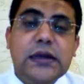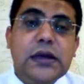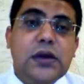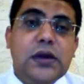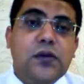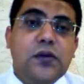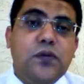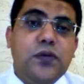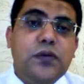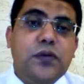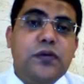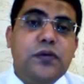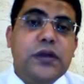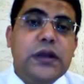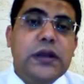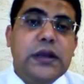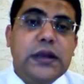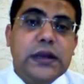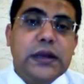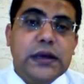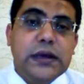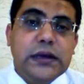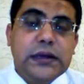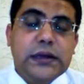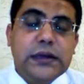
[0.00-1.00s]
we will
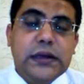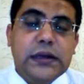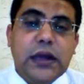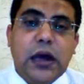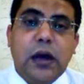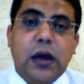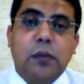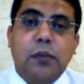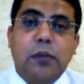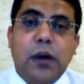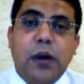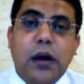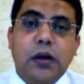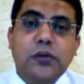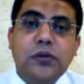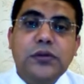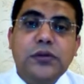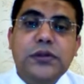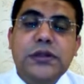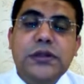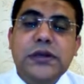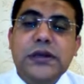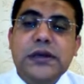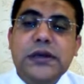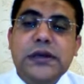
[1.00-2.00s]
learn
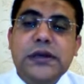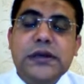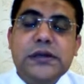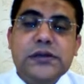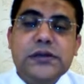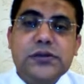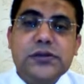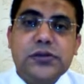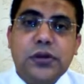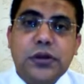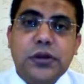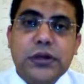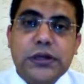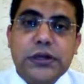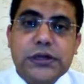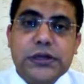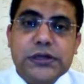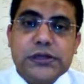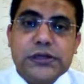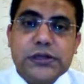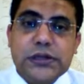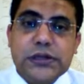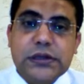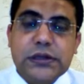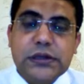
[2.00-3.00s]
about the
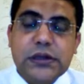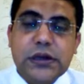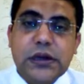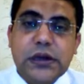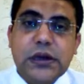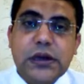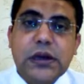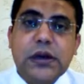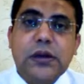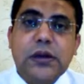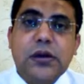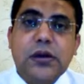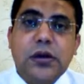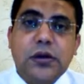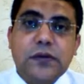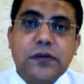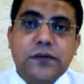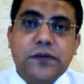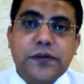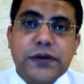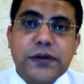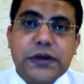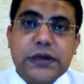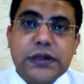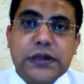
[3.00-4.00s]
installation,
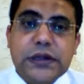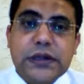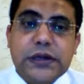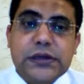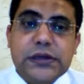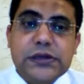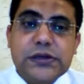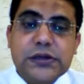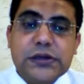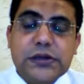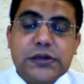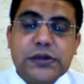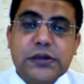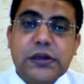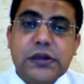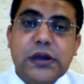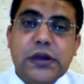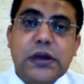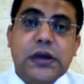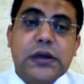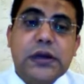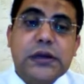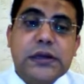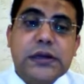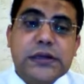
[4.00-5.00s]
configuration,
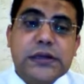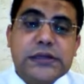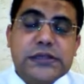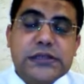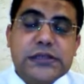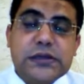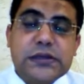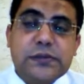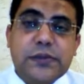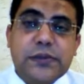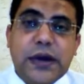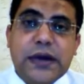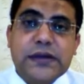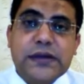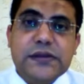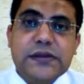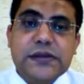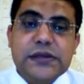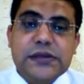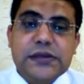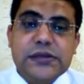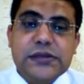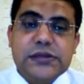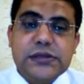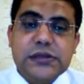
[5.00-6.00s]

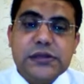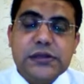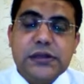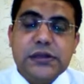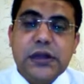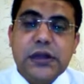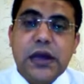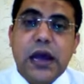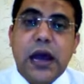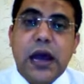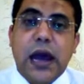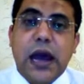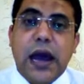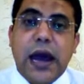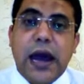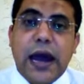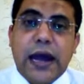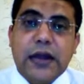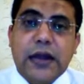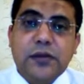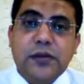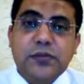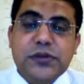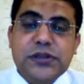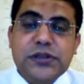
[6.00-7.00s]
customization,
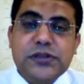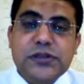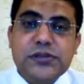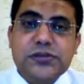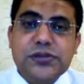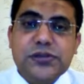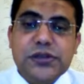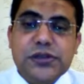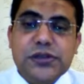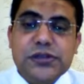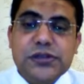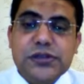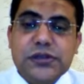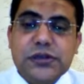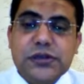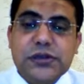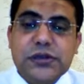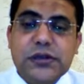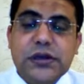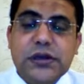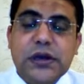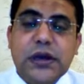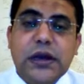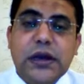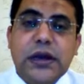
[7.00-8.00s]

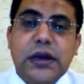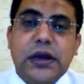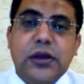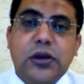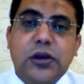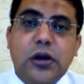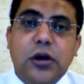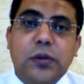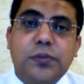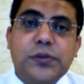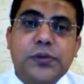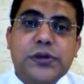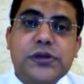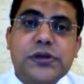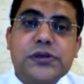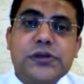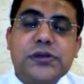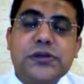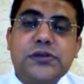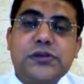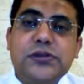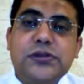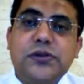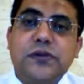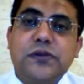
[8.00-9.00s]
administration, and
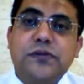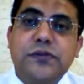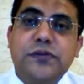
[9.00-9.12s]
operations of